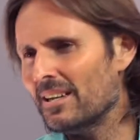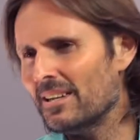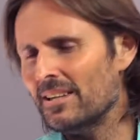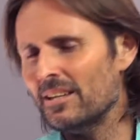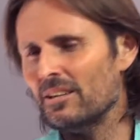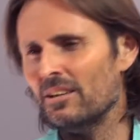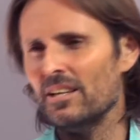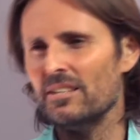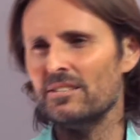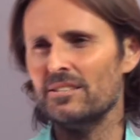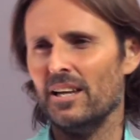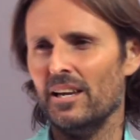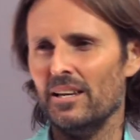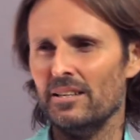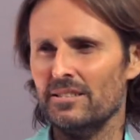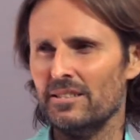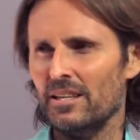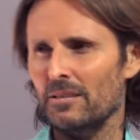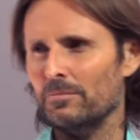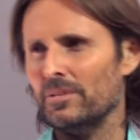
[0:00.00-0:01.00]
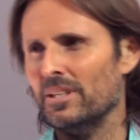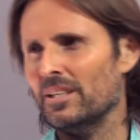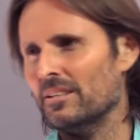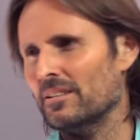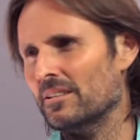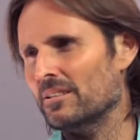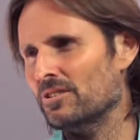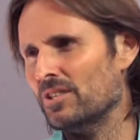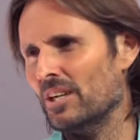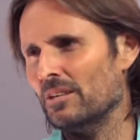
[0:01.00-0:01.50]
Then I say
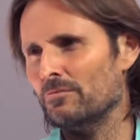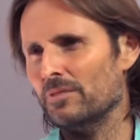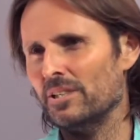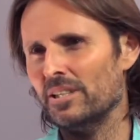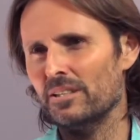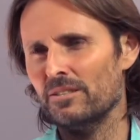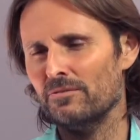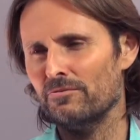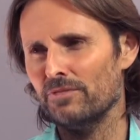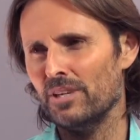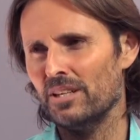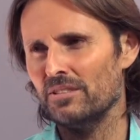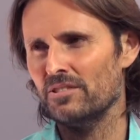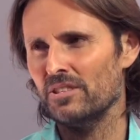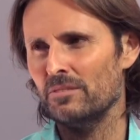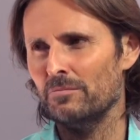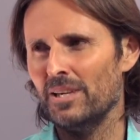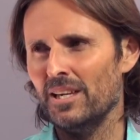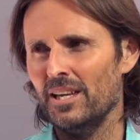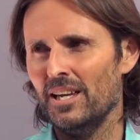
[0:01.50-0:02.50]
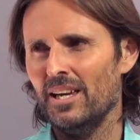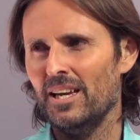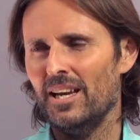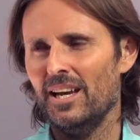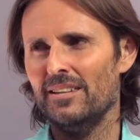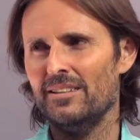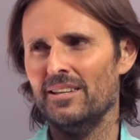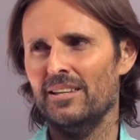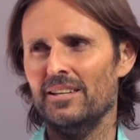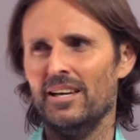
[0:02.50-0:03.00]
something that generally confronts them,
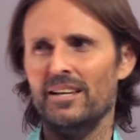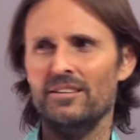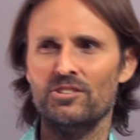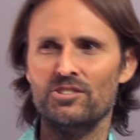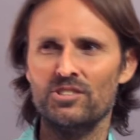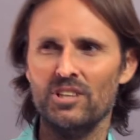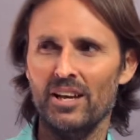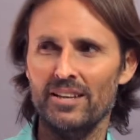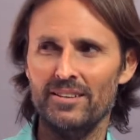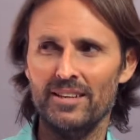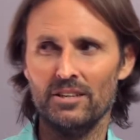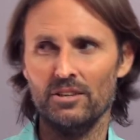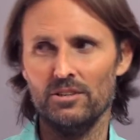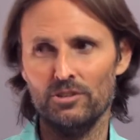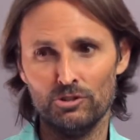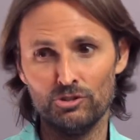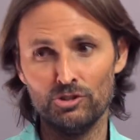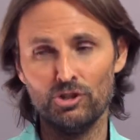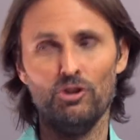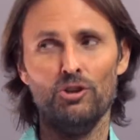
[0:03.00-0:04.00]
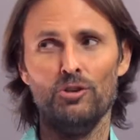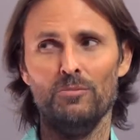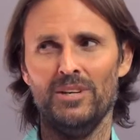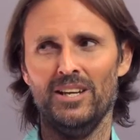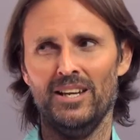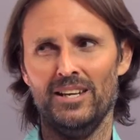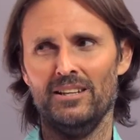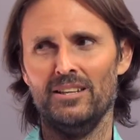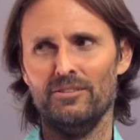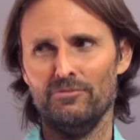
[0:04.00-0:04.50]
and then they decide they're going to
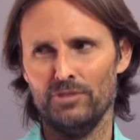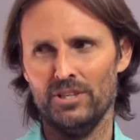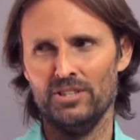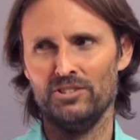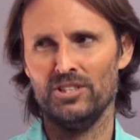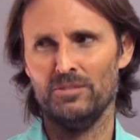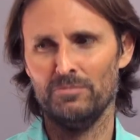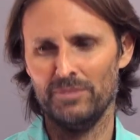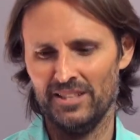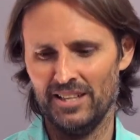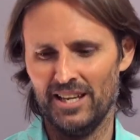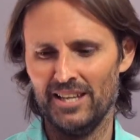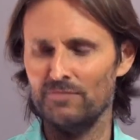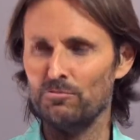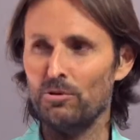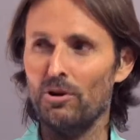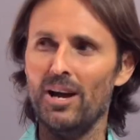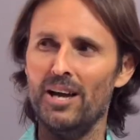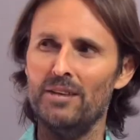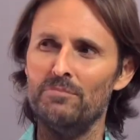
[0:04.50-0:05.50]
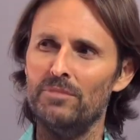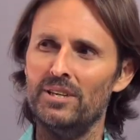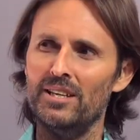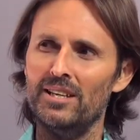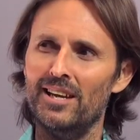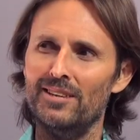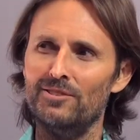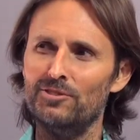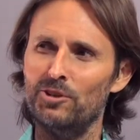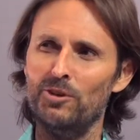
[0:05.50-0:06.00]
terminate their friendship, and they write
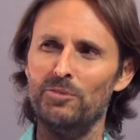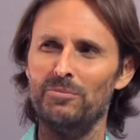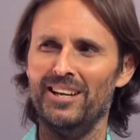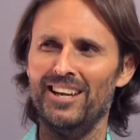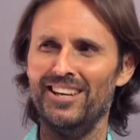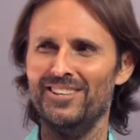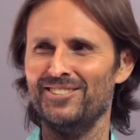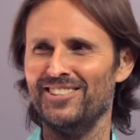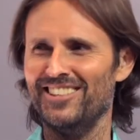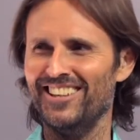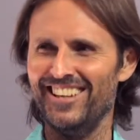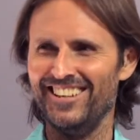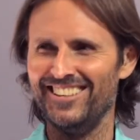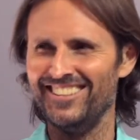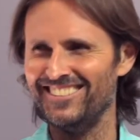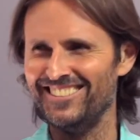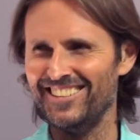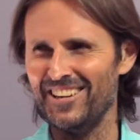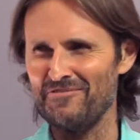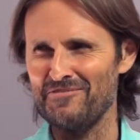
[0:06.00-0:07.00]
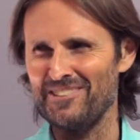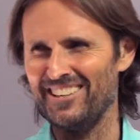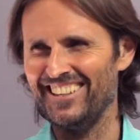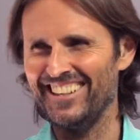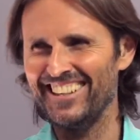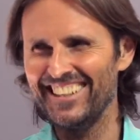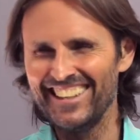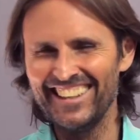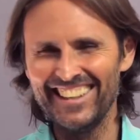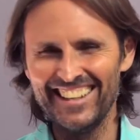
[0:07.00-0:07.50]
me a termination letter
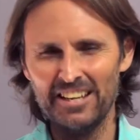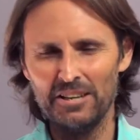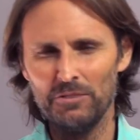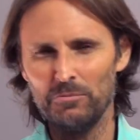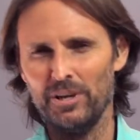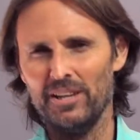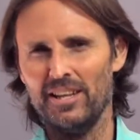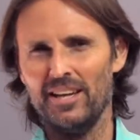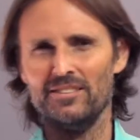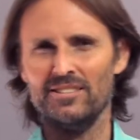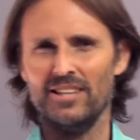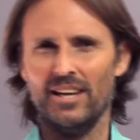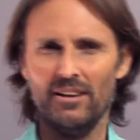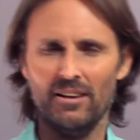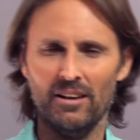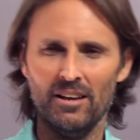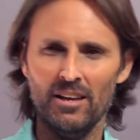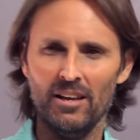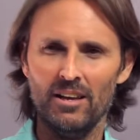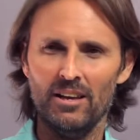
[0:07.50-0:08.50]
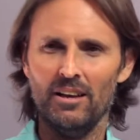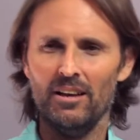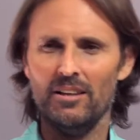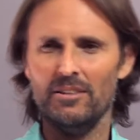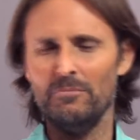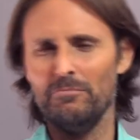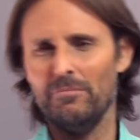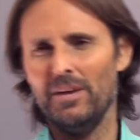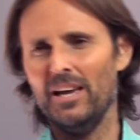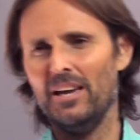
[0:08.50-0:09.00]
generally where they say,
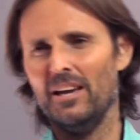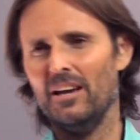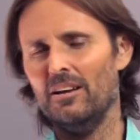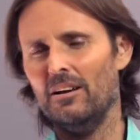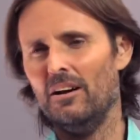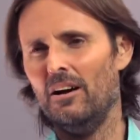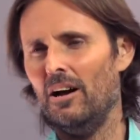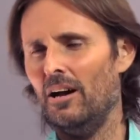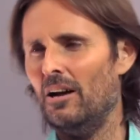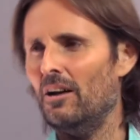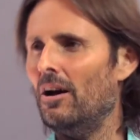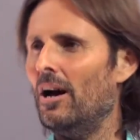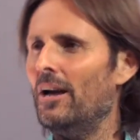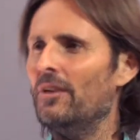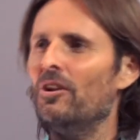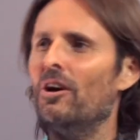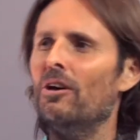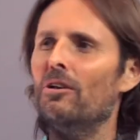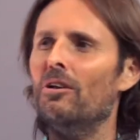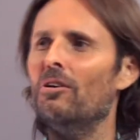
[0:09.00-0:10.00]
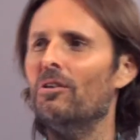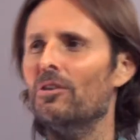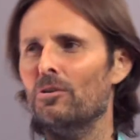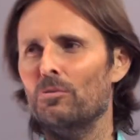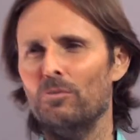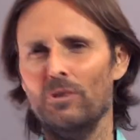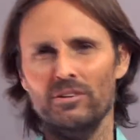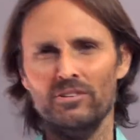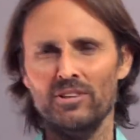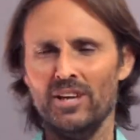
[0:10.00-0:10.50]
I, I no longer
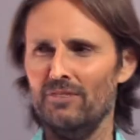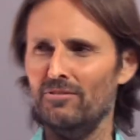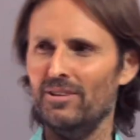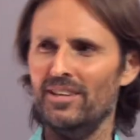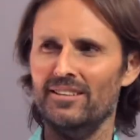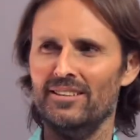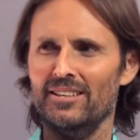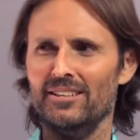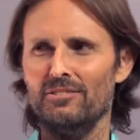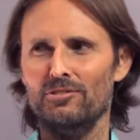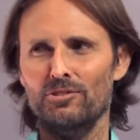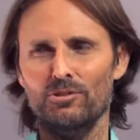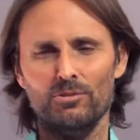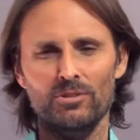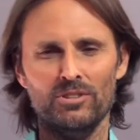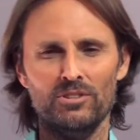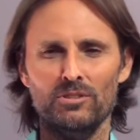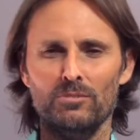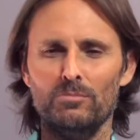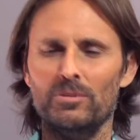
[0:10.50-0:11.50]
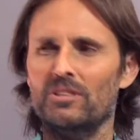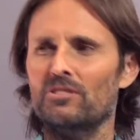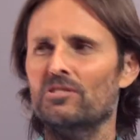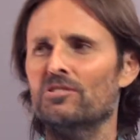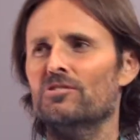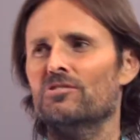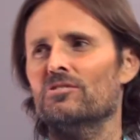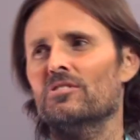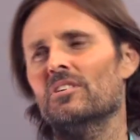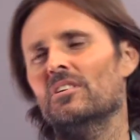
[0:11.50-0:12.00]
want to have anything to do with you
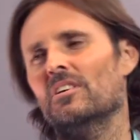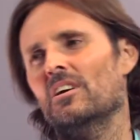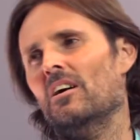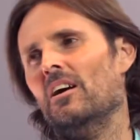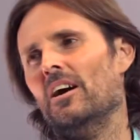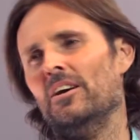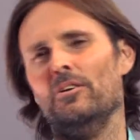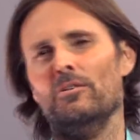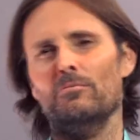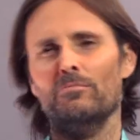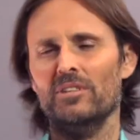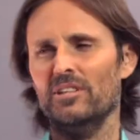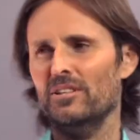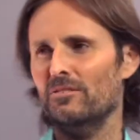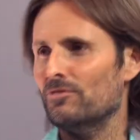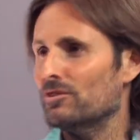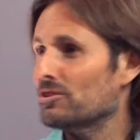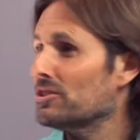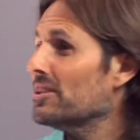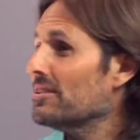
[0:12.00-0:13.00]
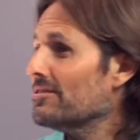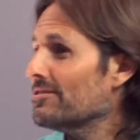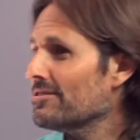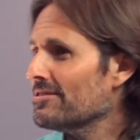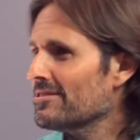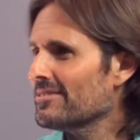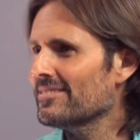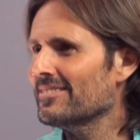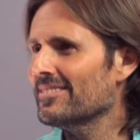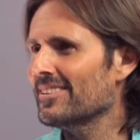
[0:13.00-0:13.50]
because I don't believe you,
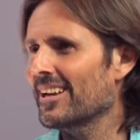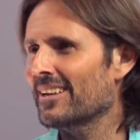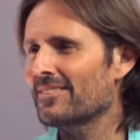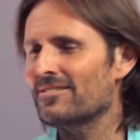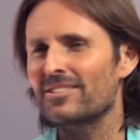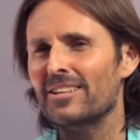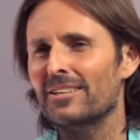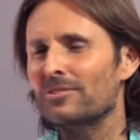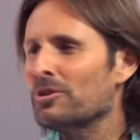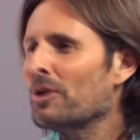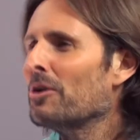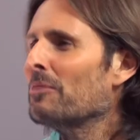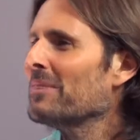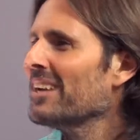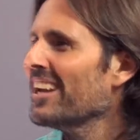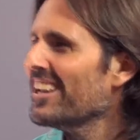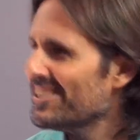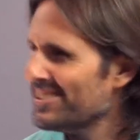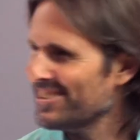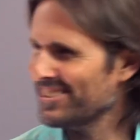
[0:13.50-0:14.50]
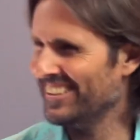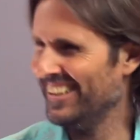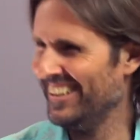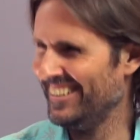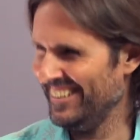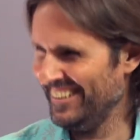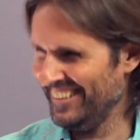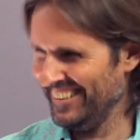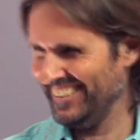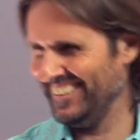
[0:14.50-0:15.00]
Jesus. That's their termination
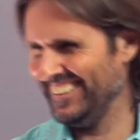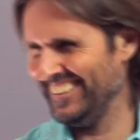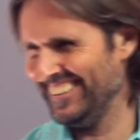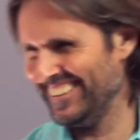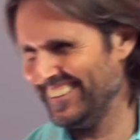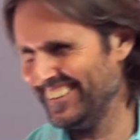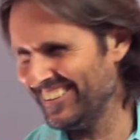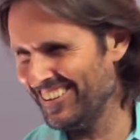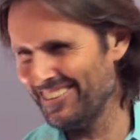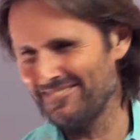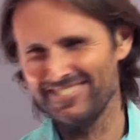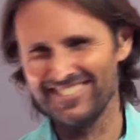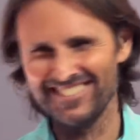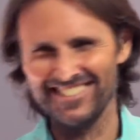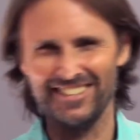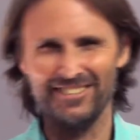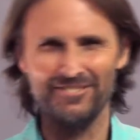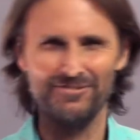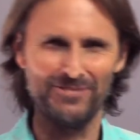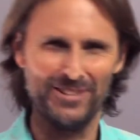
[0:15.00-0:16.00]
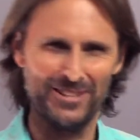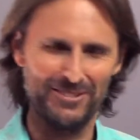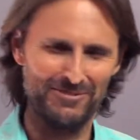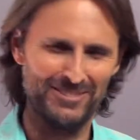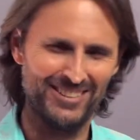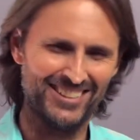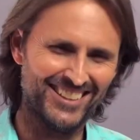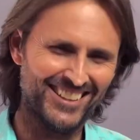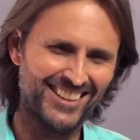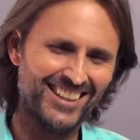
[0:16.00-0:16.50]
letter mm-hmm. that I receive mm-hmm.
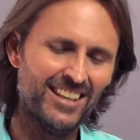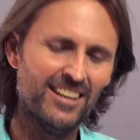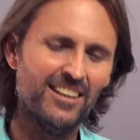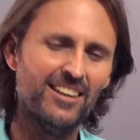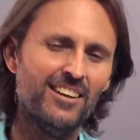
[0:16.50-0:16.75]
frequently